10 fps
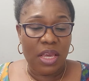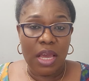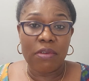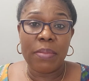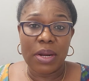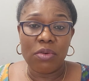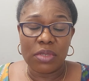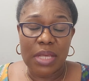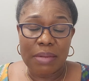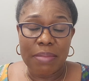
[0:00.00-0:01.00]
Everybody
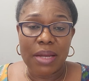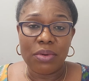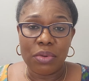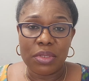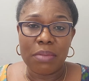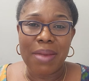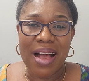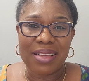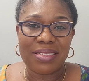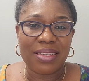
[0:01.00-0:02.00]
knows that man, knows him
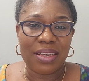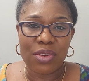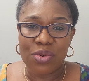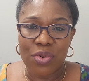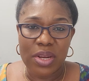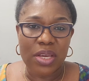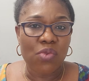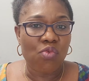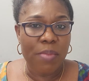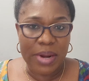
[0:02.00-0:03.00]
as a chronic
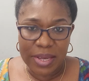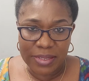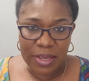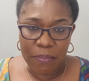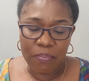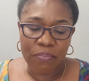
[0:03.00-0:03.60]
womanizer.